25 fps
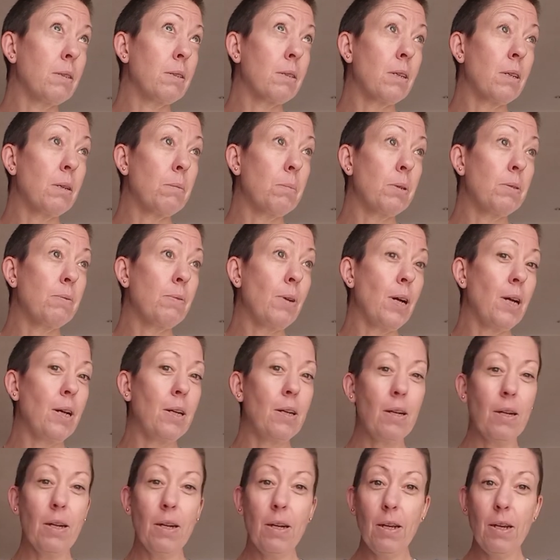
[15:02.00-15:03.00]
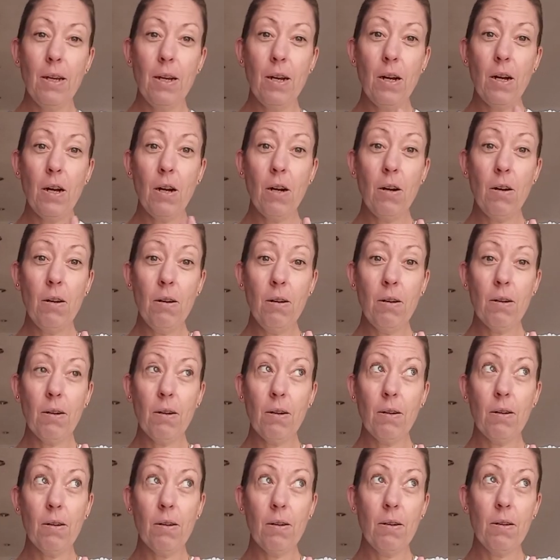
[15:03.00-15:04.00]
there's going to be rain.
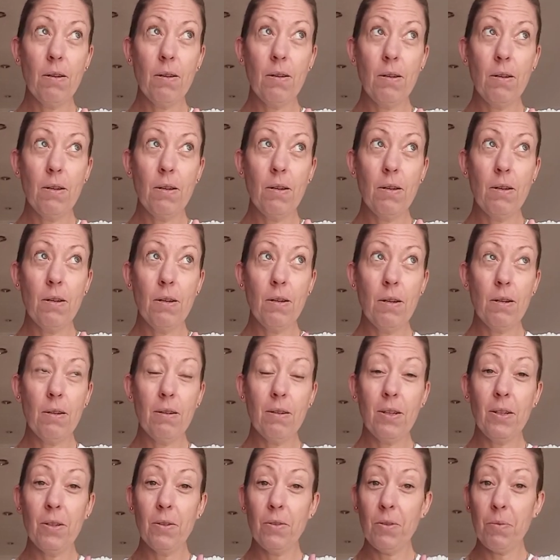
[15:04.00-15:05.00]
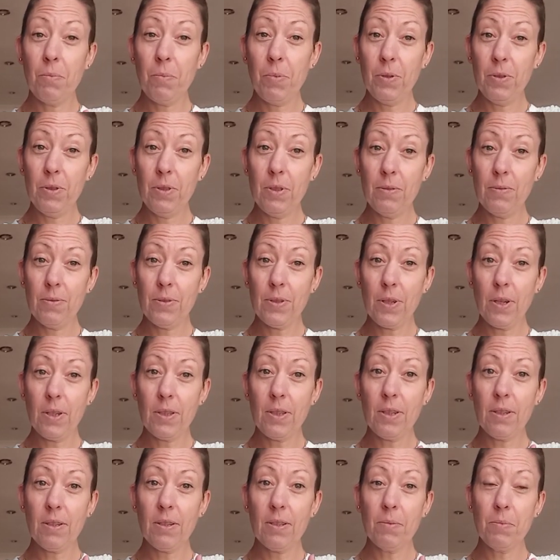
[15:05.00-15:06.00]
Ah, looking on the positive side,
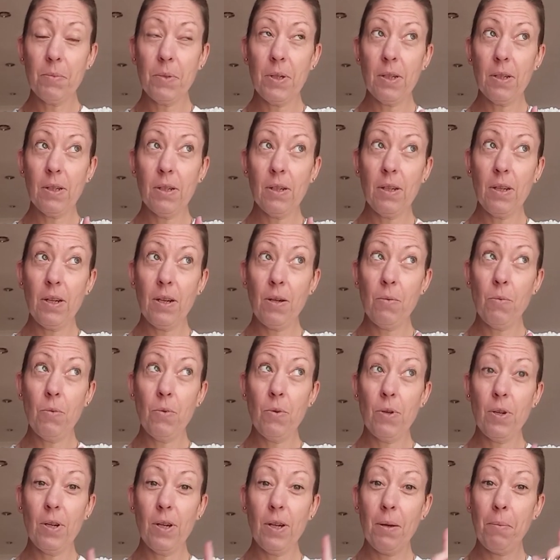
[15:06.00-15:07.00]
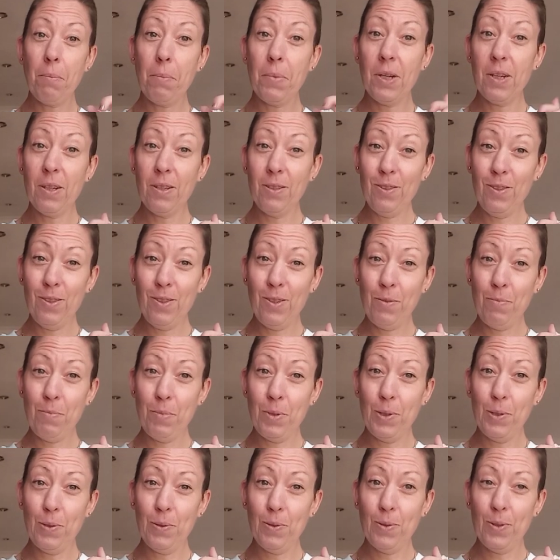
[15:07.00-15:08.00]
that does mean I can go walking in my hunter
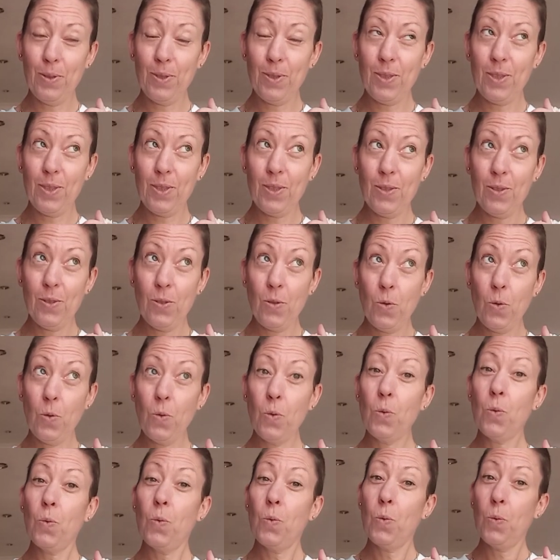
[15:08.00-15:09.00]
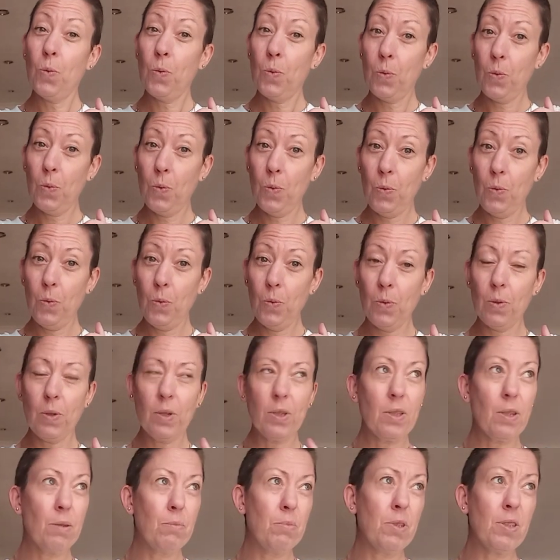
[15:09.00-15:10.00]
boots. Ooh,
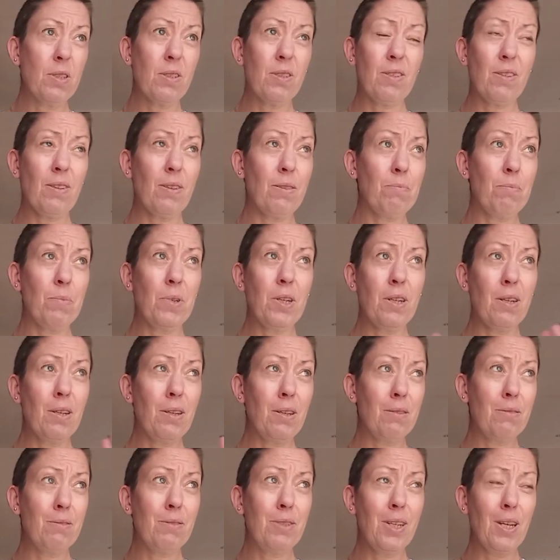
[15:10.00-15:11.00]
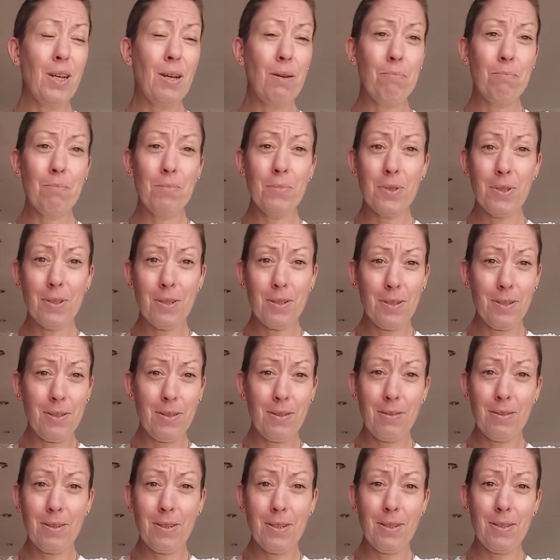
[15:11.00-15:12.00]
because I'm just, my DMs just